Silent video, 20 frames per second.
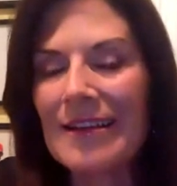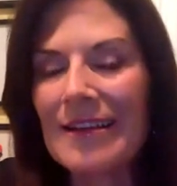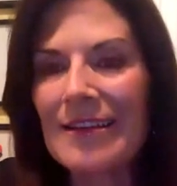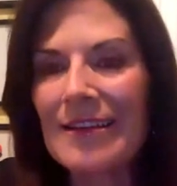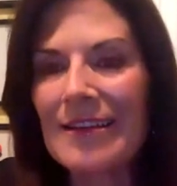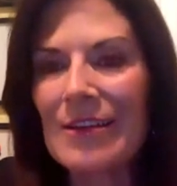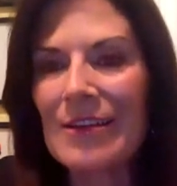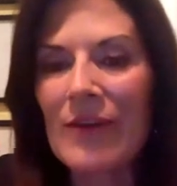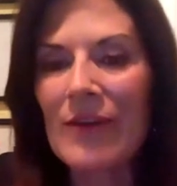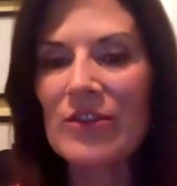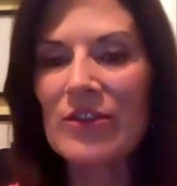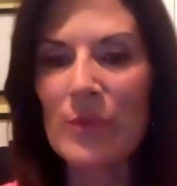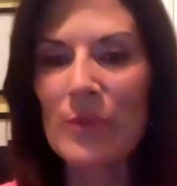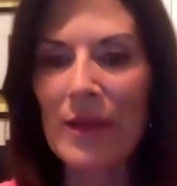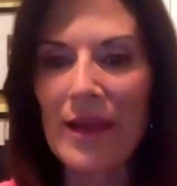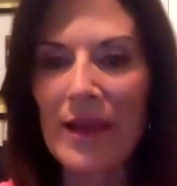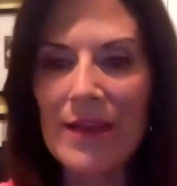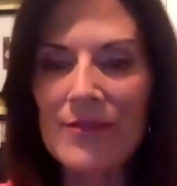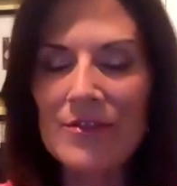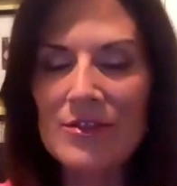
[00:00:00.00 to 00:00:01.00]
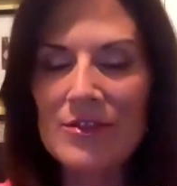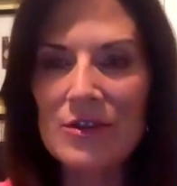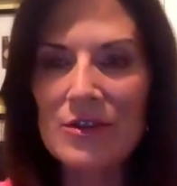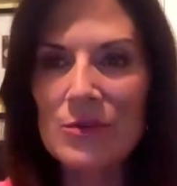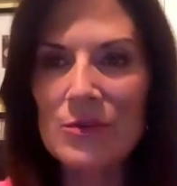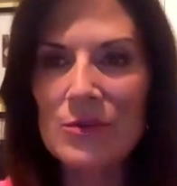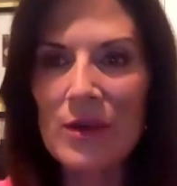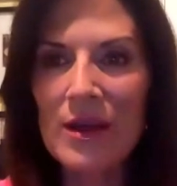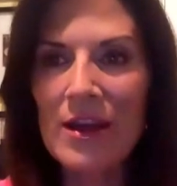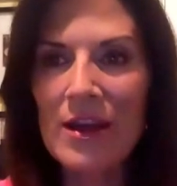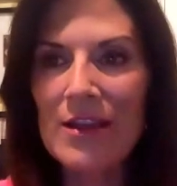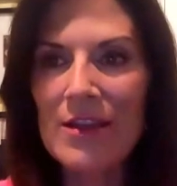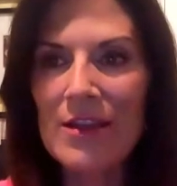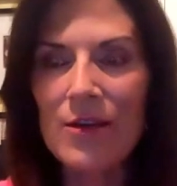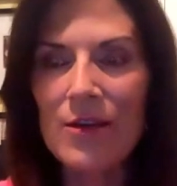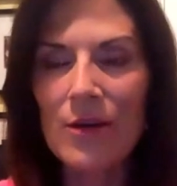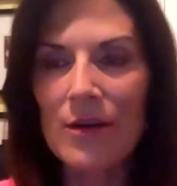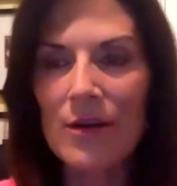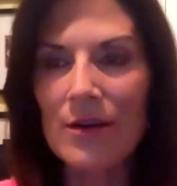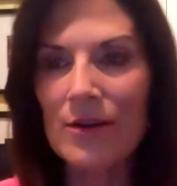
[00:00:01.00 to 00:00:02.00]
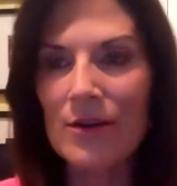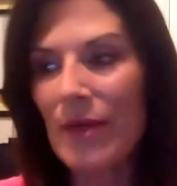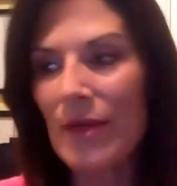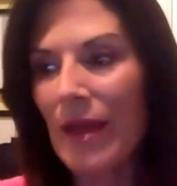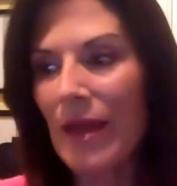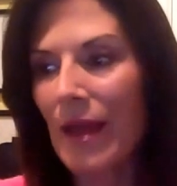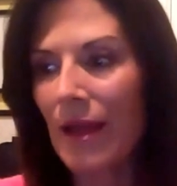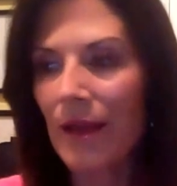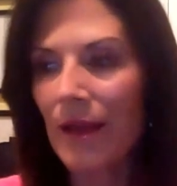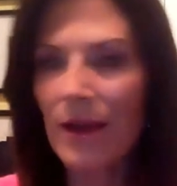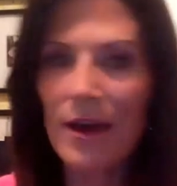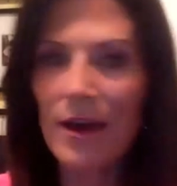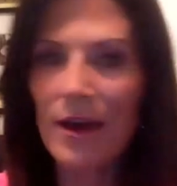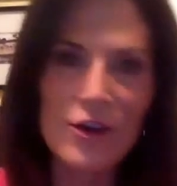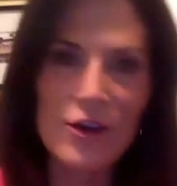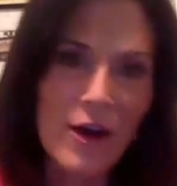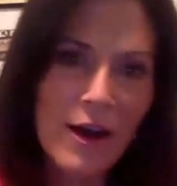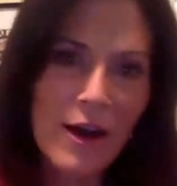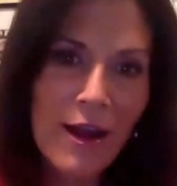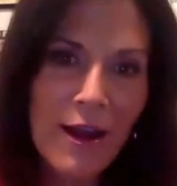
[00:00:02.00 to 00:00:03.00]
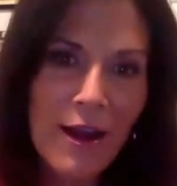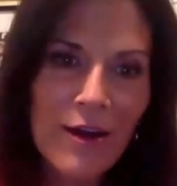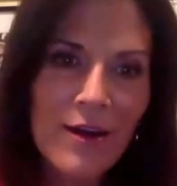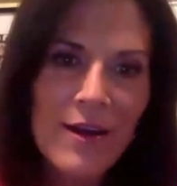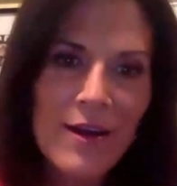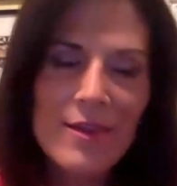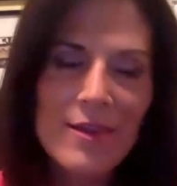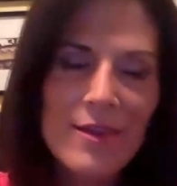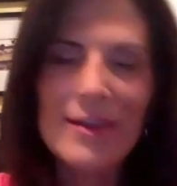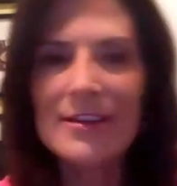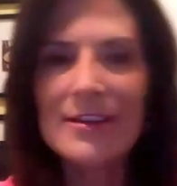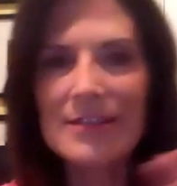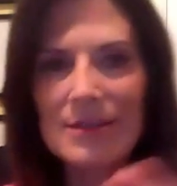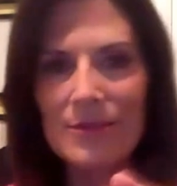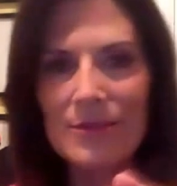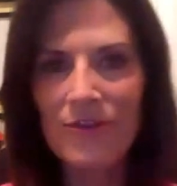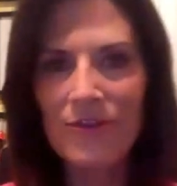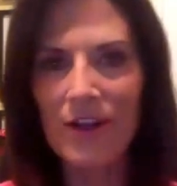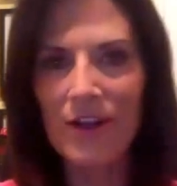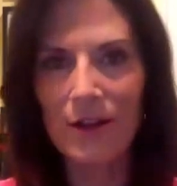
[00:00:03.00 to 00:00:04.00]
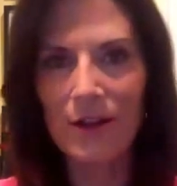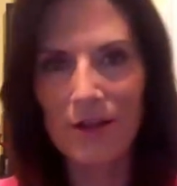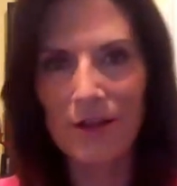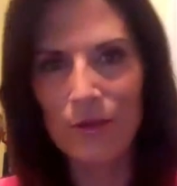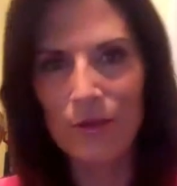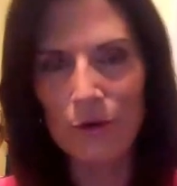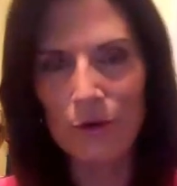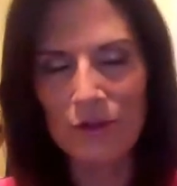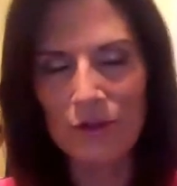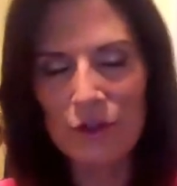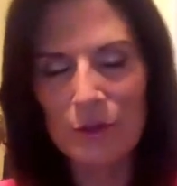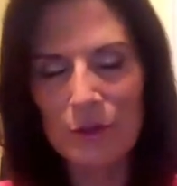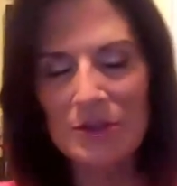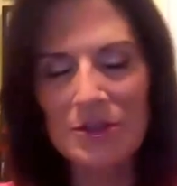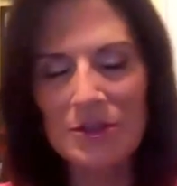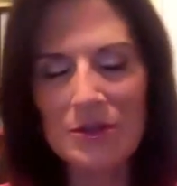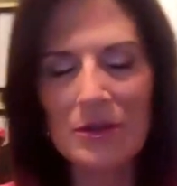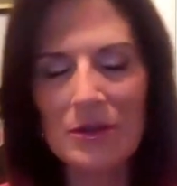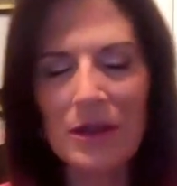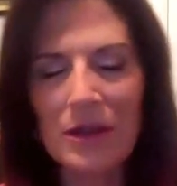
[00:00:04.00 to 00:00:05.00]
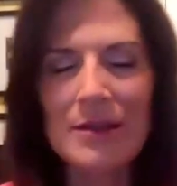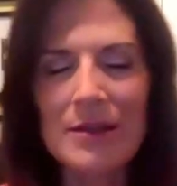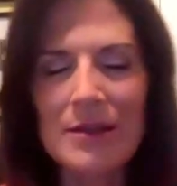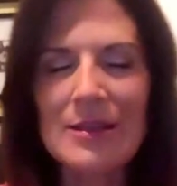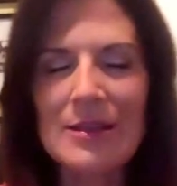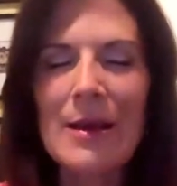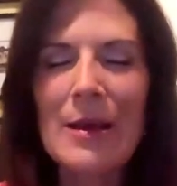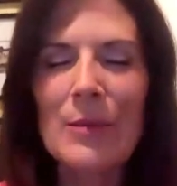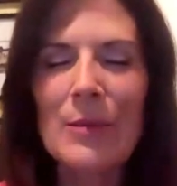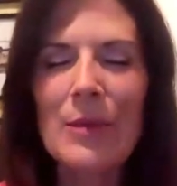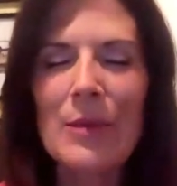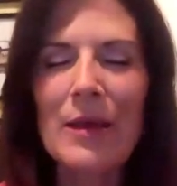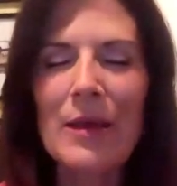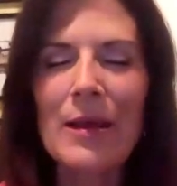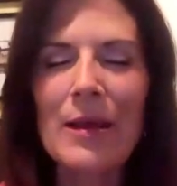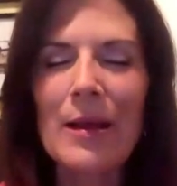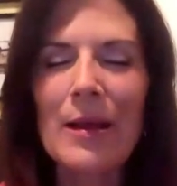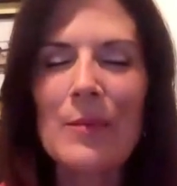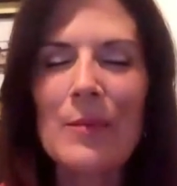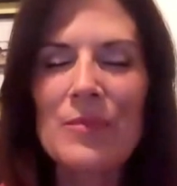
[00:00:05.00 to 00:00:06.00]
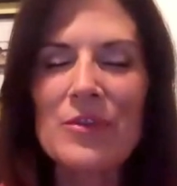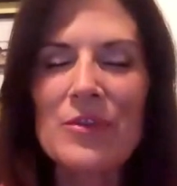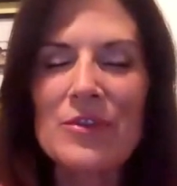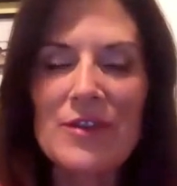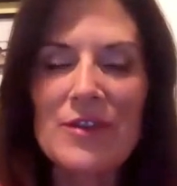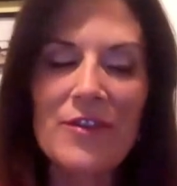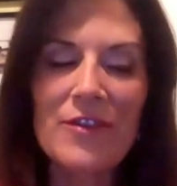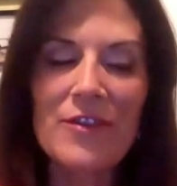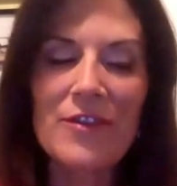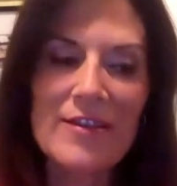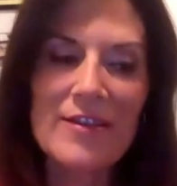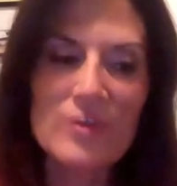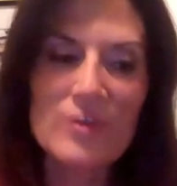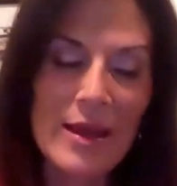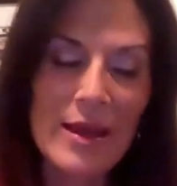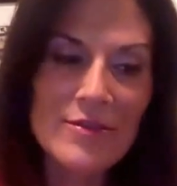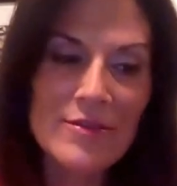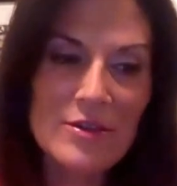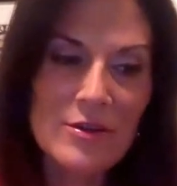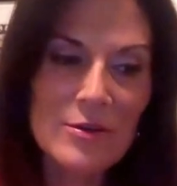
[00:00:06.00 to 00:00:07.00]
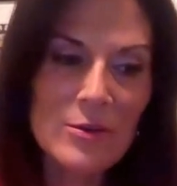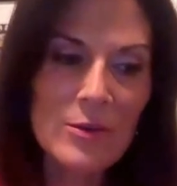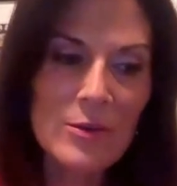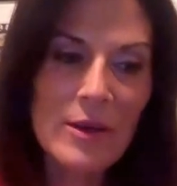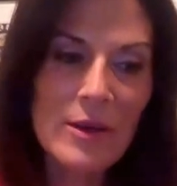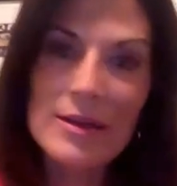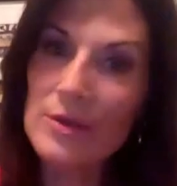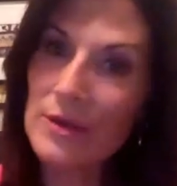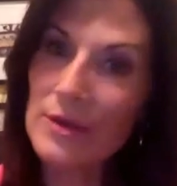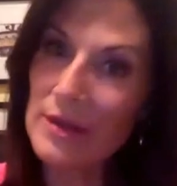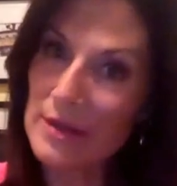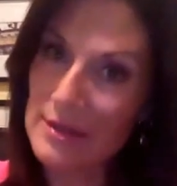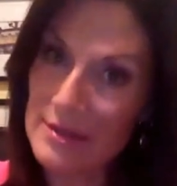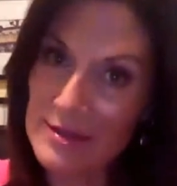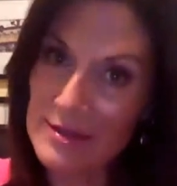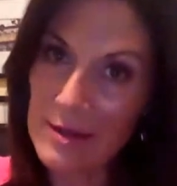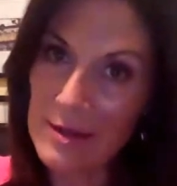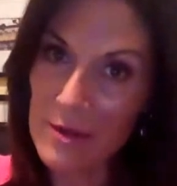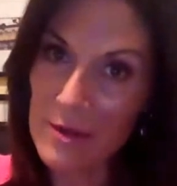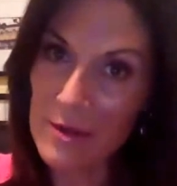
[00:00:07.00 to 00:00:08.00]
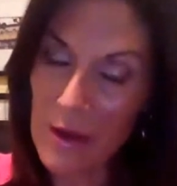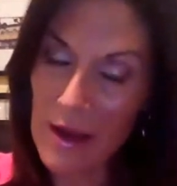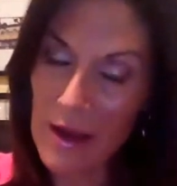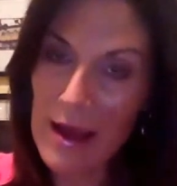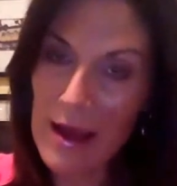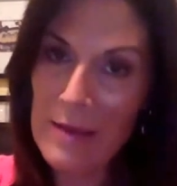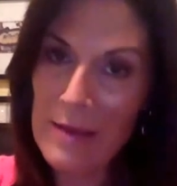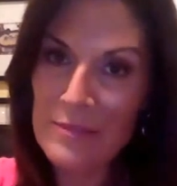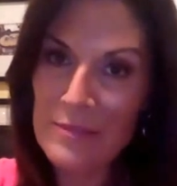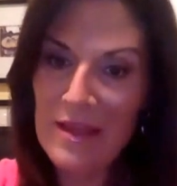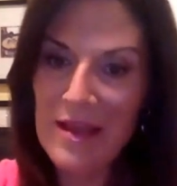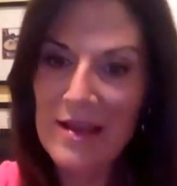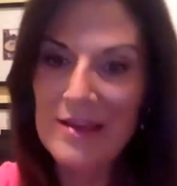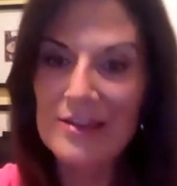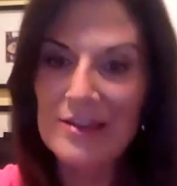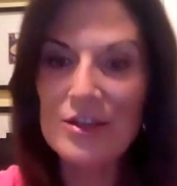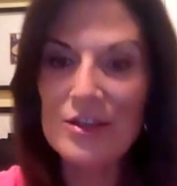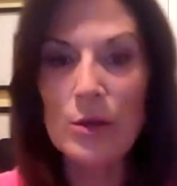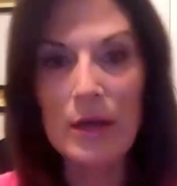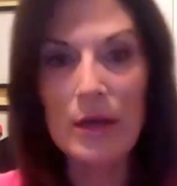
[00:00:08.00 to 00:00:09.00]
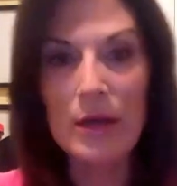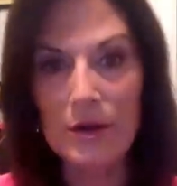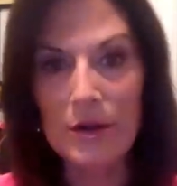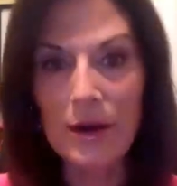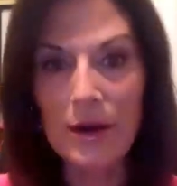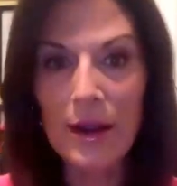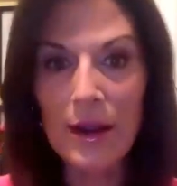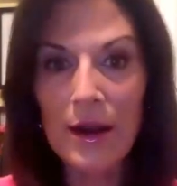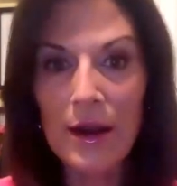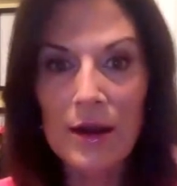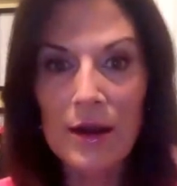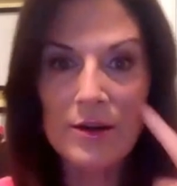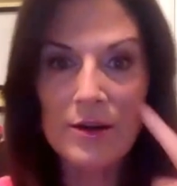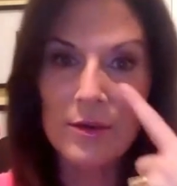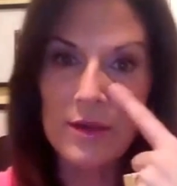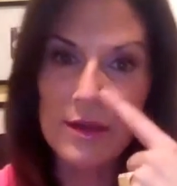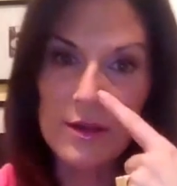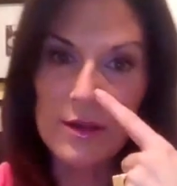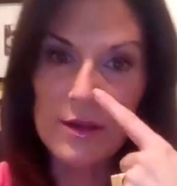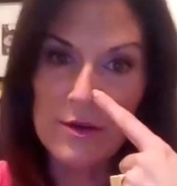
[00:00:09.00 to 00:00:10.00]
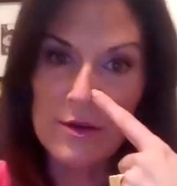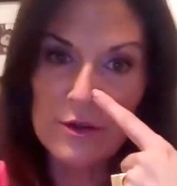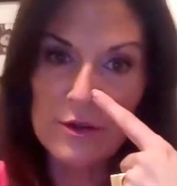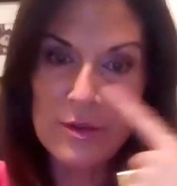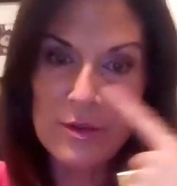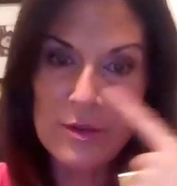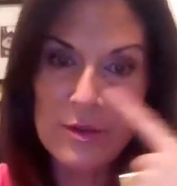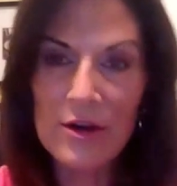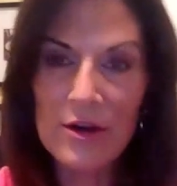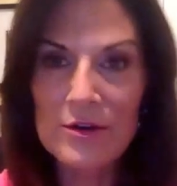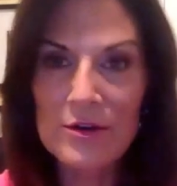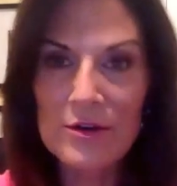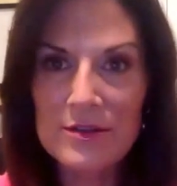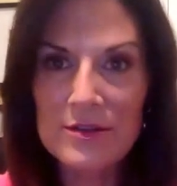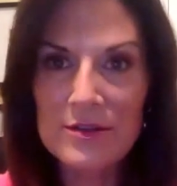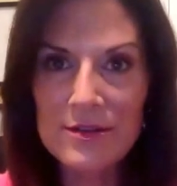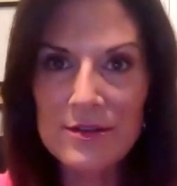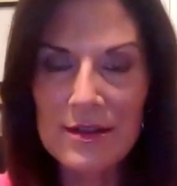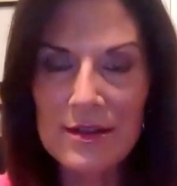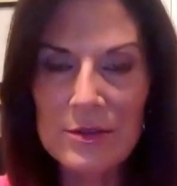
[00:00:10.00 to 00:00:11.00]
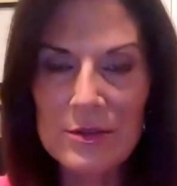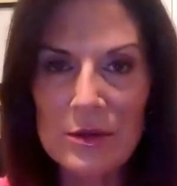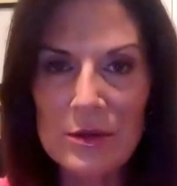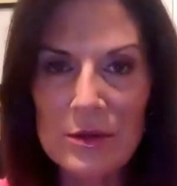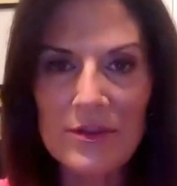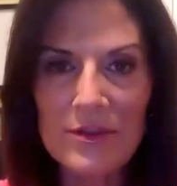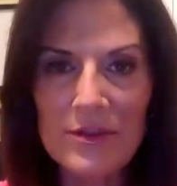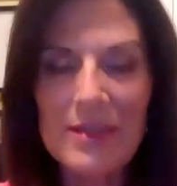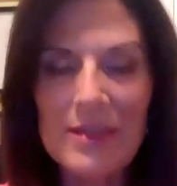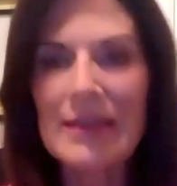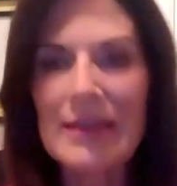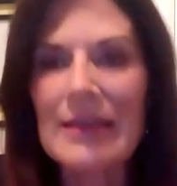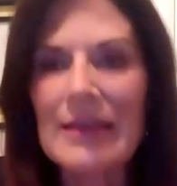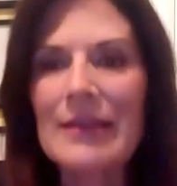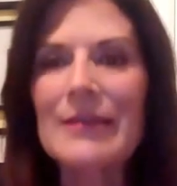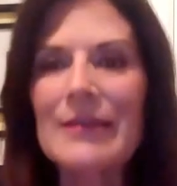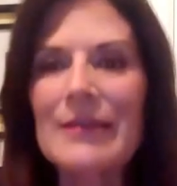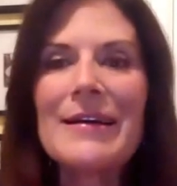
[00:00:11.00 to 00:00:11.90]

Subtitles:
you have to behave a certain way, or you can't cut your hair. That doesn't fall under the moral turpitude clause, but you definitely have to behave a certain way. Don't get a DWI, don't cut your hair, don't get your nose pierced, that sort of a thing.